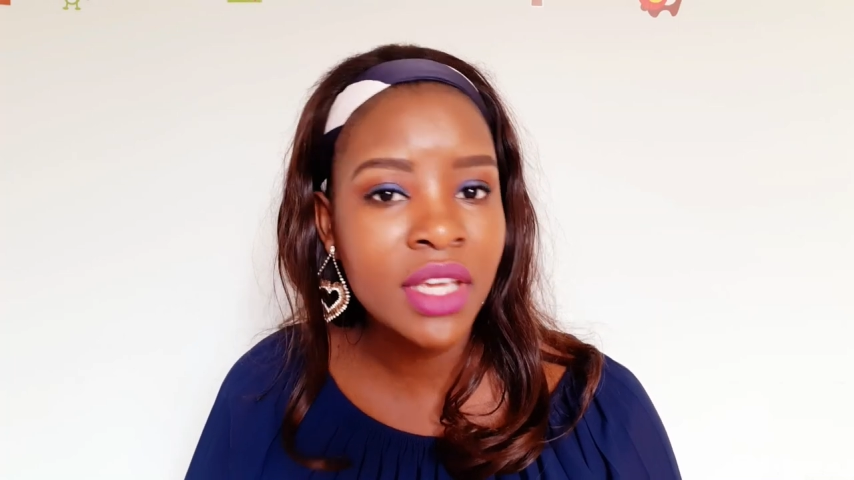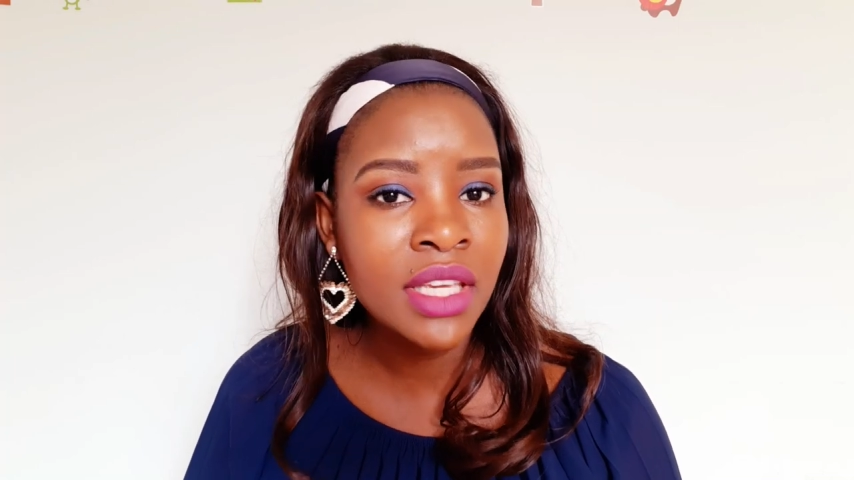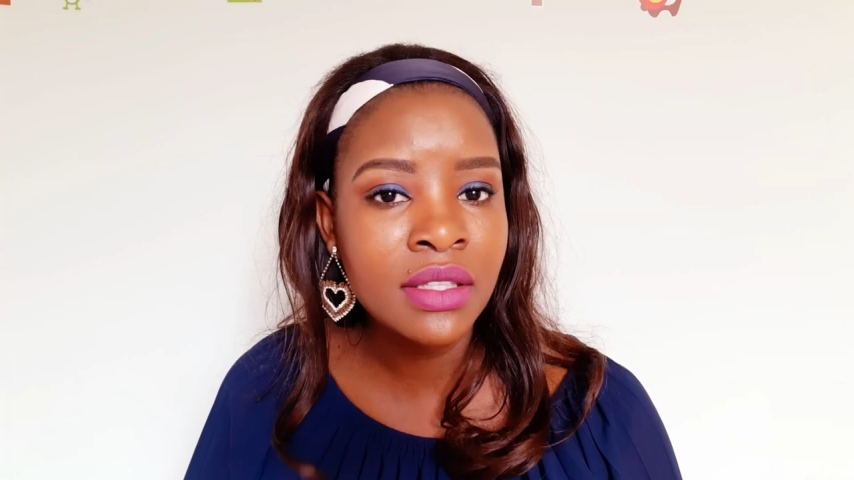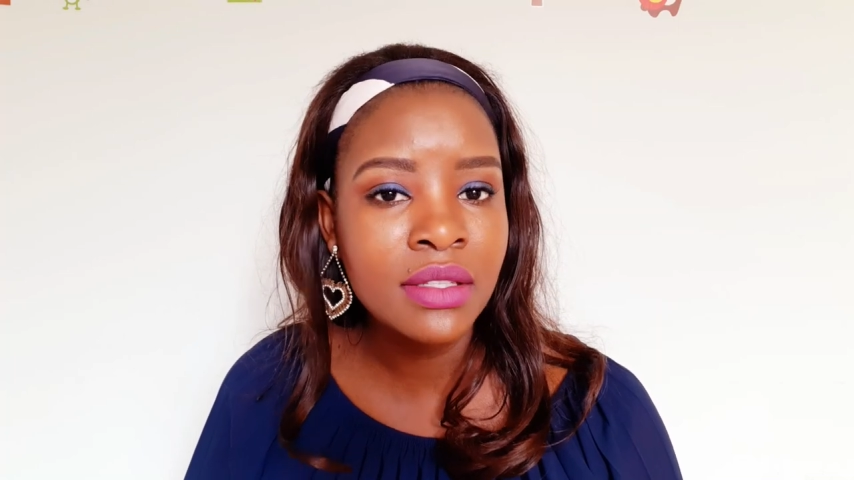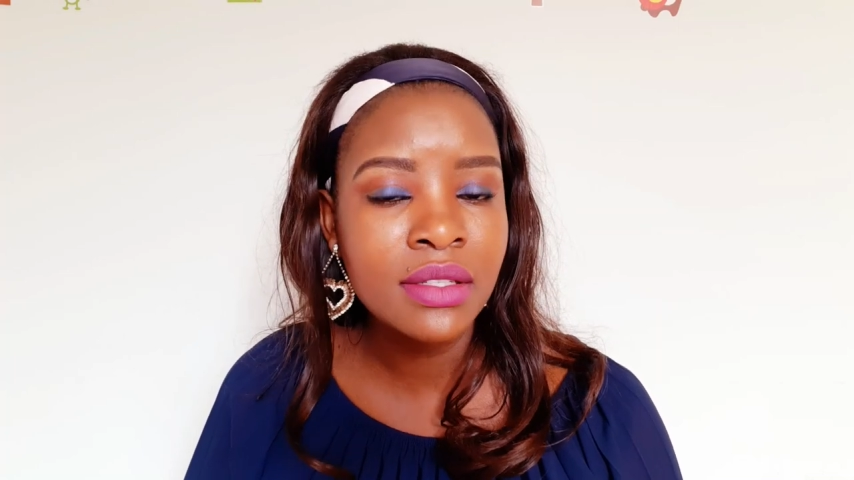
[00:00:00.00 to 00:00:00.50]

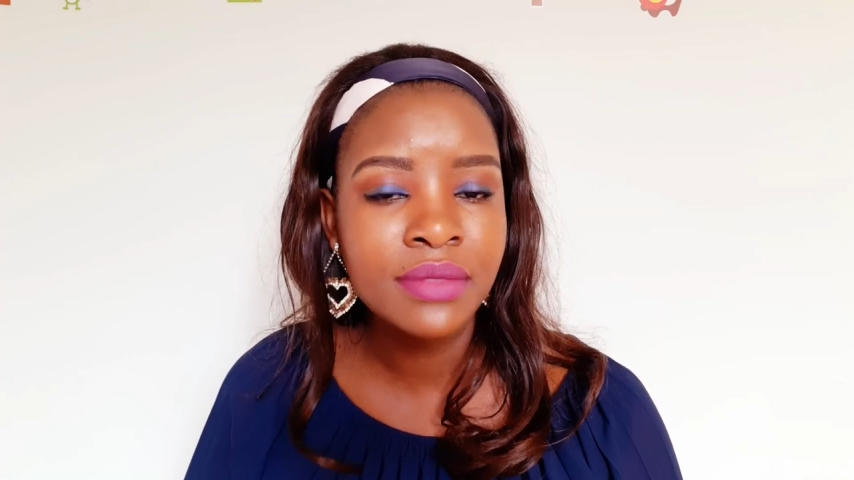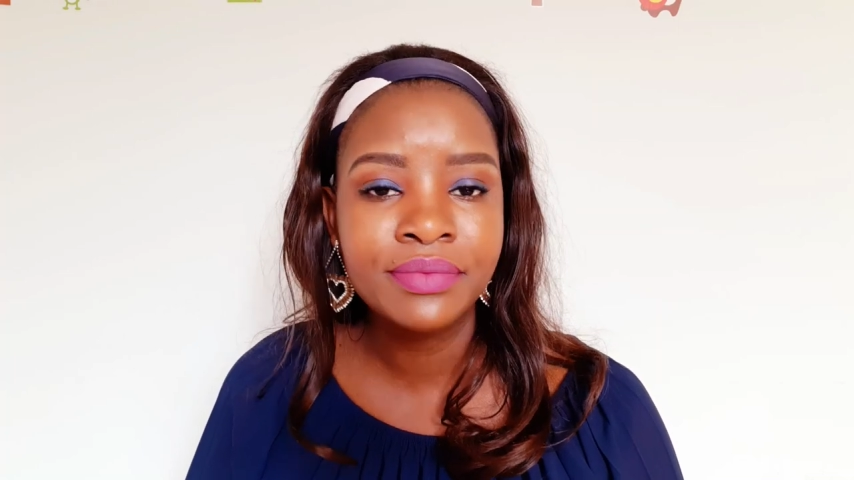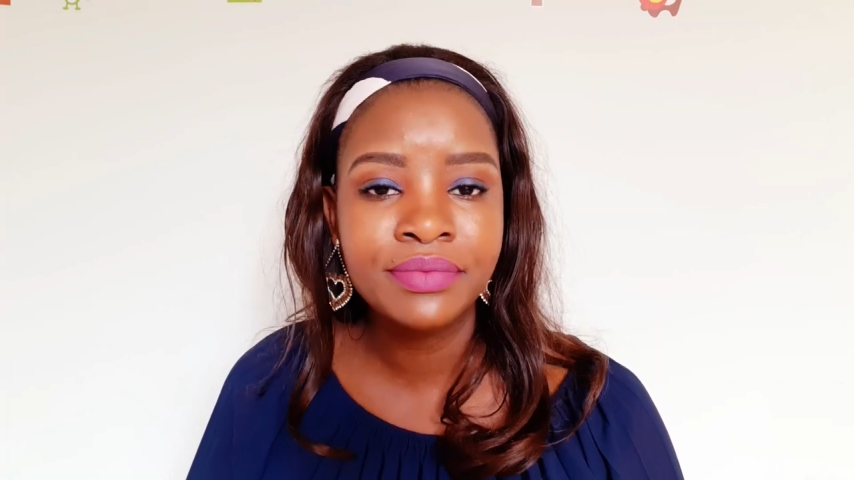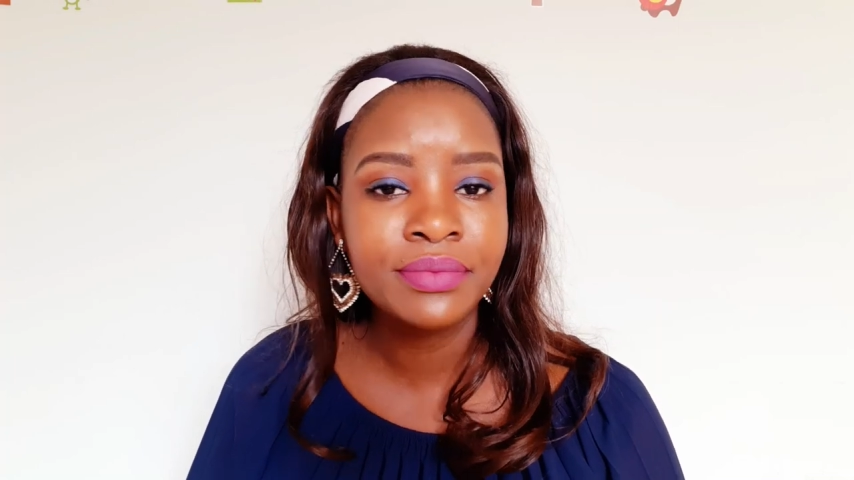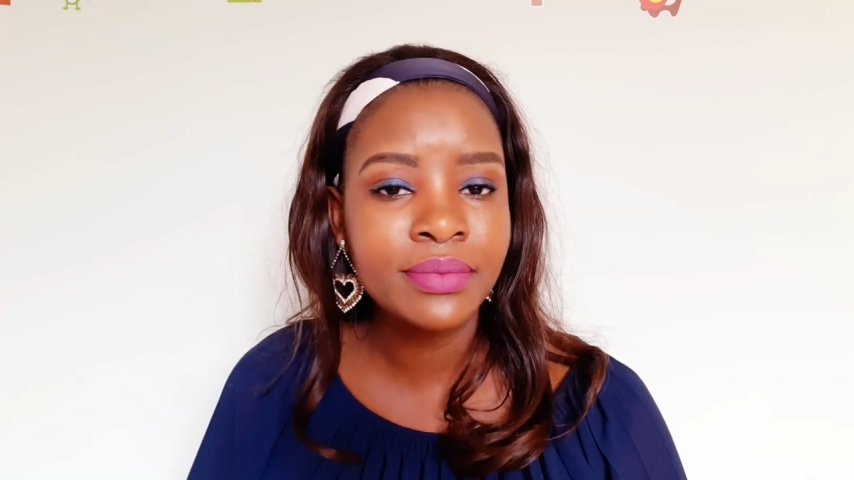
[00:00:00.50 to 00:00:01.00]
it.
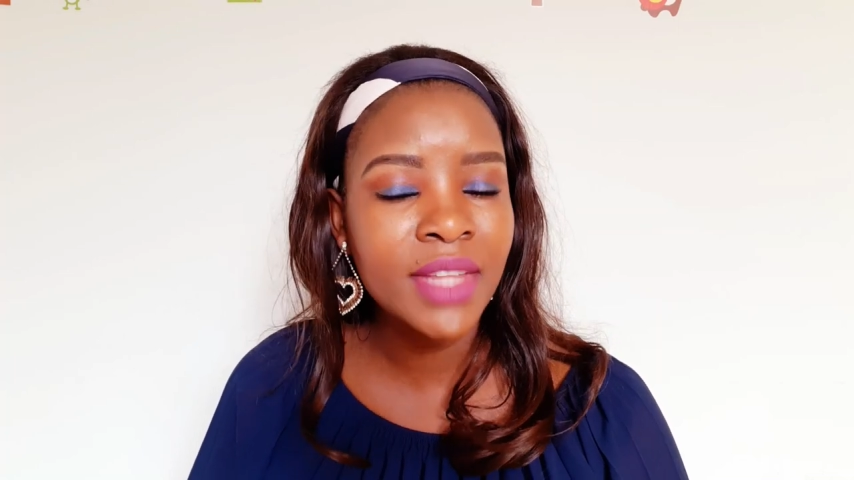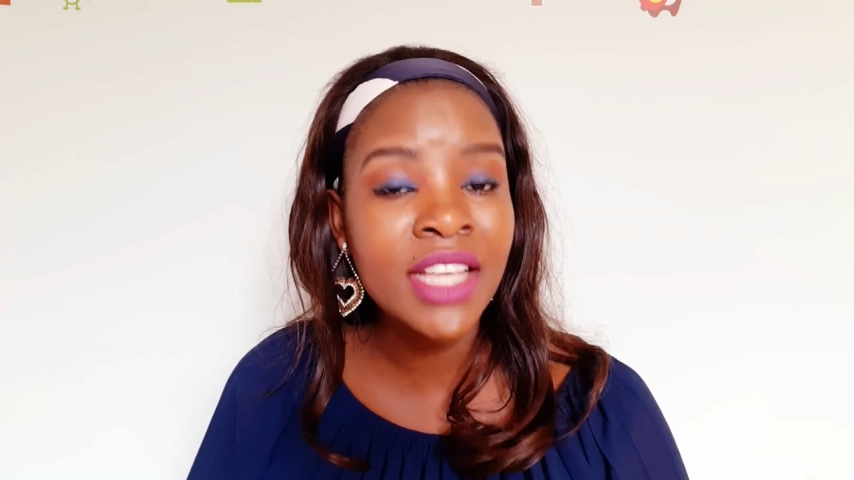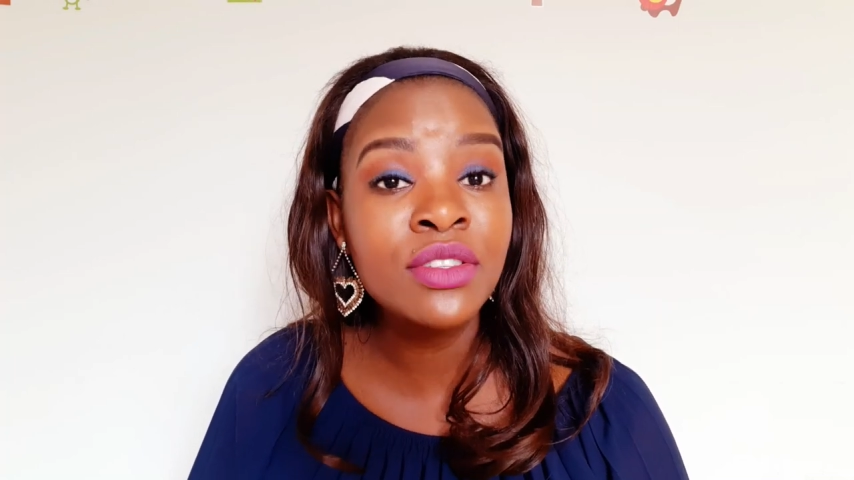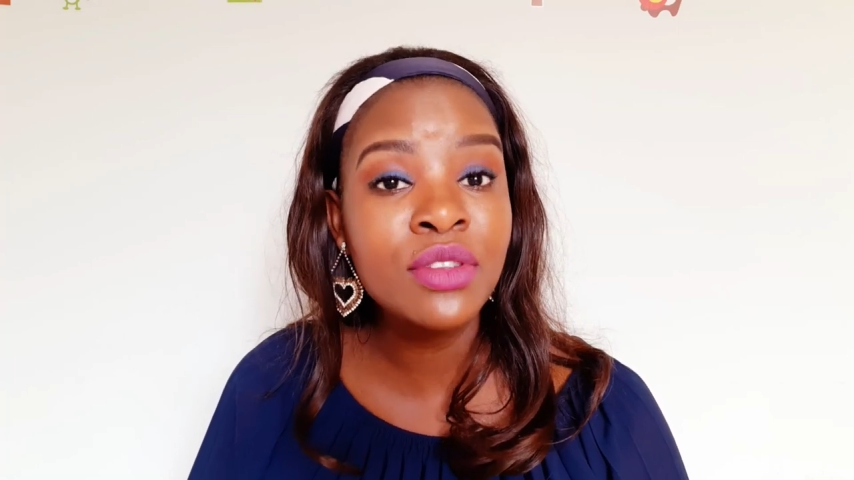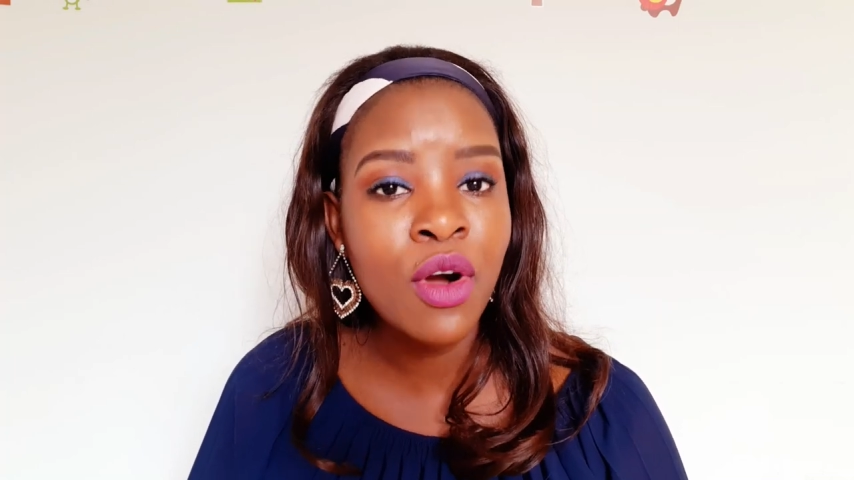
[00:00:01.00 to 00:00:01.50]

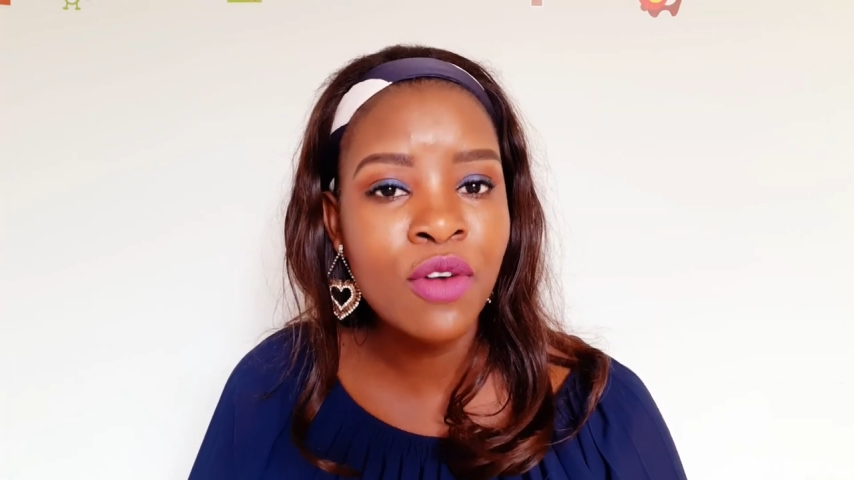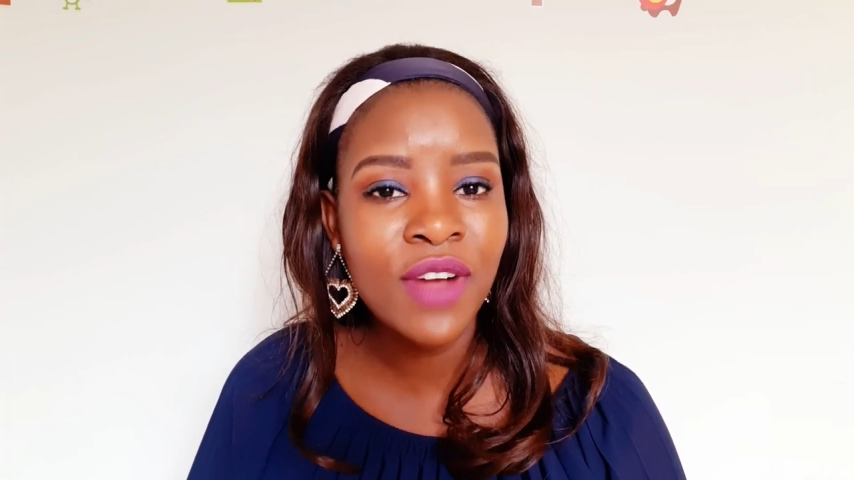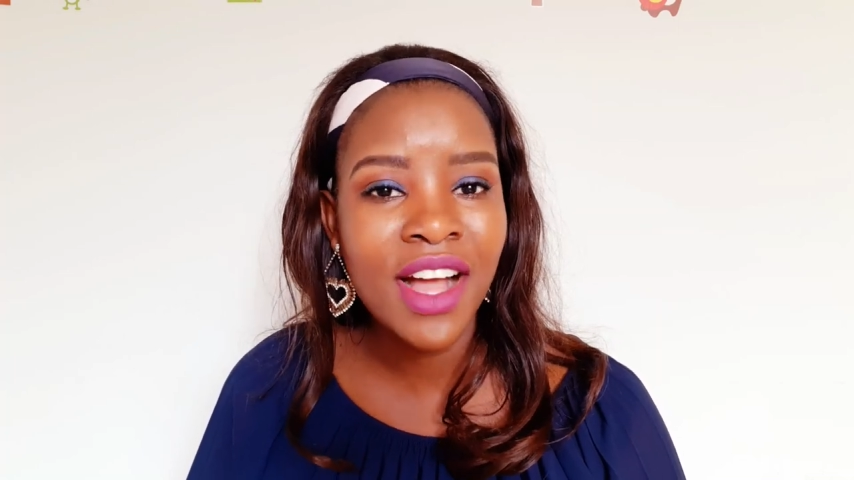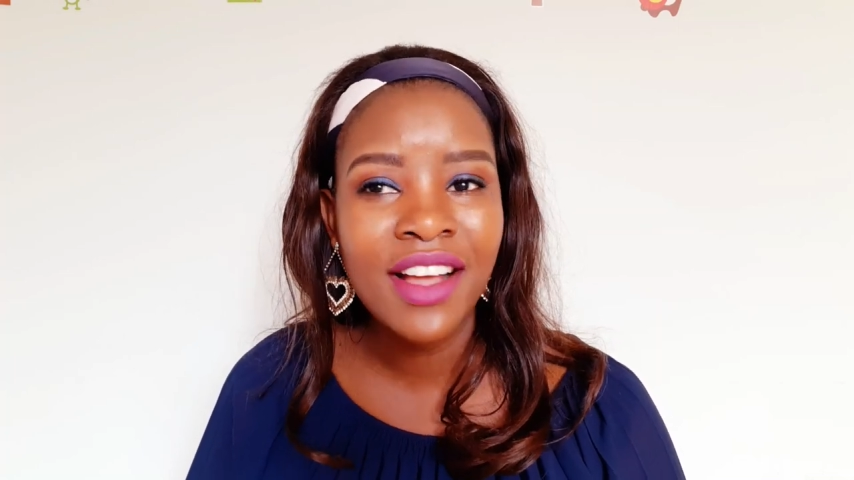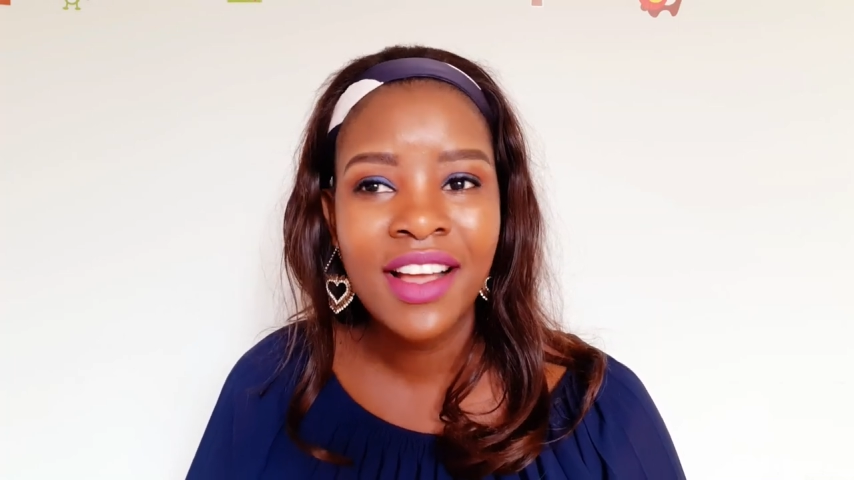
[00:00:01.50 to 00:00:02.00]
It's
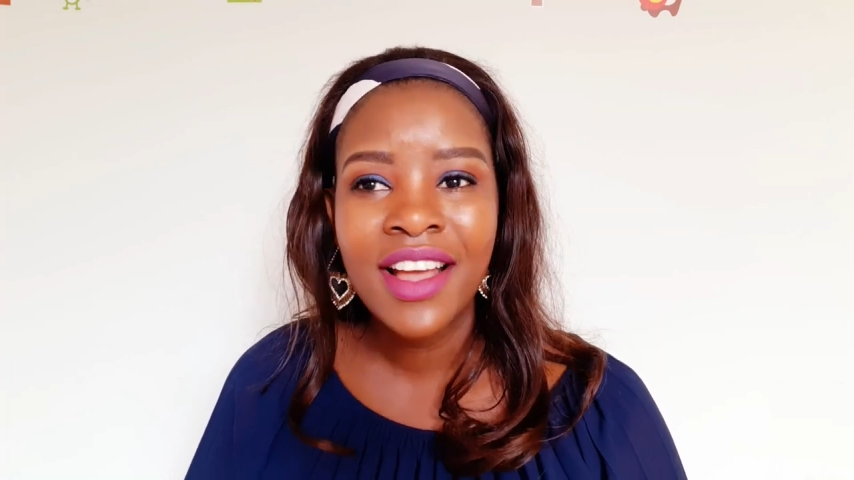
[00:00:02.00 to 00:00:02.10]
over.